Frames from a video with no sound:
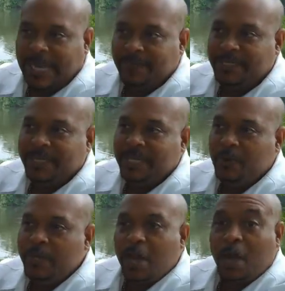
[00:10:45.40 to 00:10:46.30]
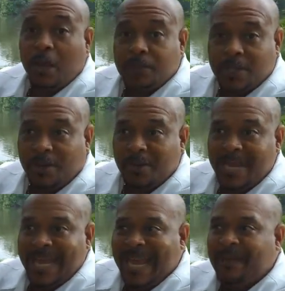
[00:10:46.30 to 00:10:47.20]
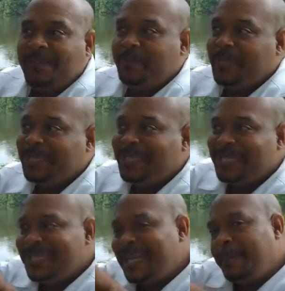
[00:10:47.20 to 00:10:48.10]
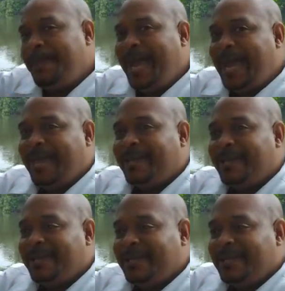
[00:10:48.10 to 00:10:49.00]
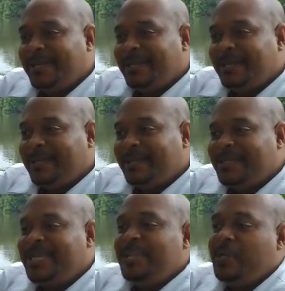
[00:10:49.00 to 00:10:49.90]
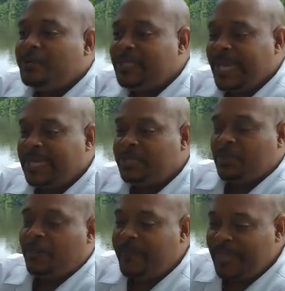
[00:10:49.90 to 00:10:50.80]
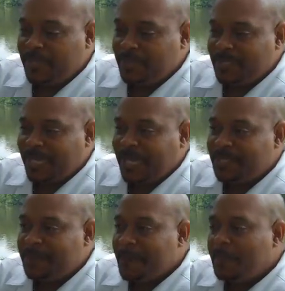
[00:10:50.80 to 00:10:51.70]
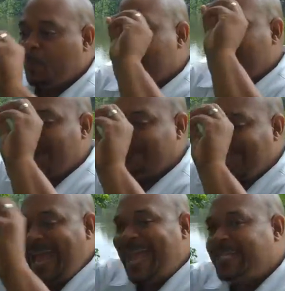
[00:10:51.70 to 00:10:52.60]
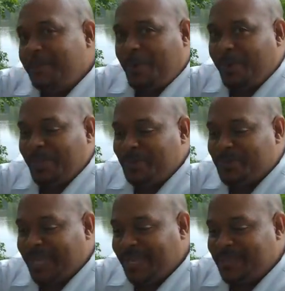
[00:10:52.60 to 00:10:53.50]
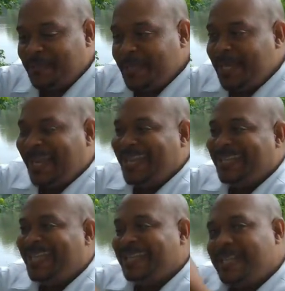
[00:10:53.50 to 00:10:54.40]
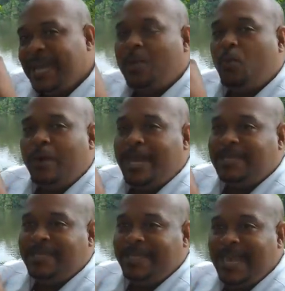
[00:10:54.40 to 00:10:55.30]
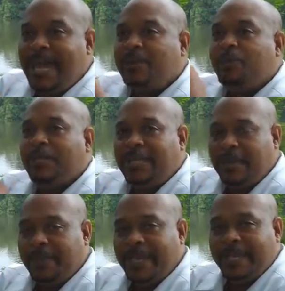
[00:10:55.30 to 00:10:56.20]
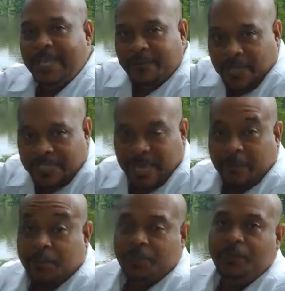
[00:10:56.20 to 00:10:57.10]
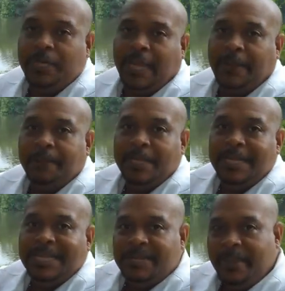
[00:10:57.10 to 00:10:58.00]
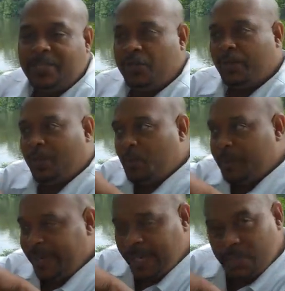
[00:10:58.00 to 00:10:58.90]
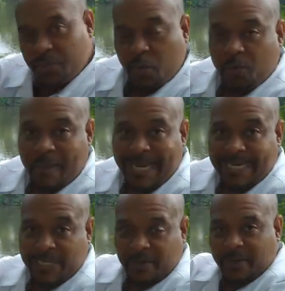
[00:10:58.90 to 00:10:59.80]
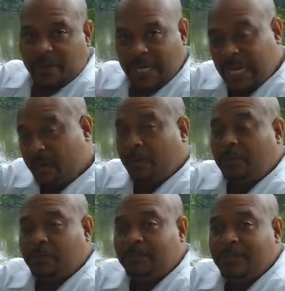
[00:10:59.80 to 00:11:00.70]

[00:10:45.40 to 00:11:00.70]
lives, and then we also have the ability to step back, see those things, survey those things, but we don't have to act upon those things. And that's kind of where I see God really coming in and giving us opportunity to make sure that we're being controlled by His Spirit and not our own.